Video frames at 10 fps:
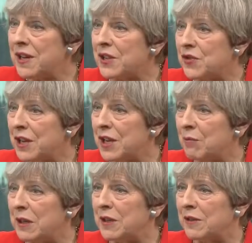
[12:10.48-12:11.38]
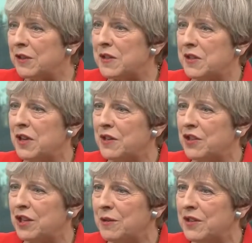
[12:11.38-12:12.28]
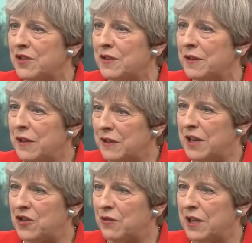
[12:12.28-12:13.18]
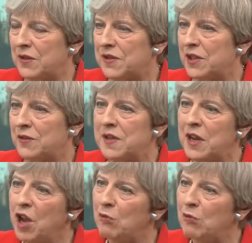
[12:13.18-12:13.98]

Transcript: an extra £8 billion that is going to go into the National Health Service,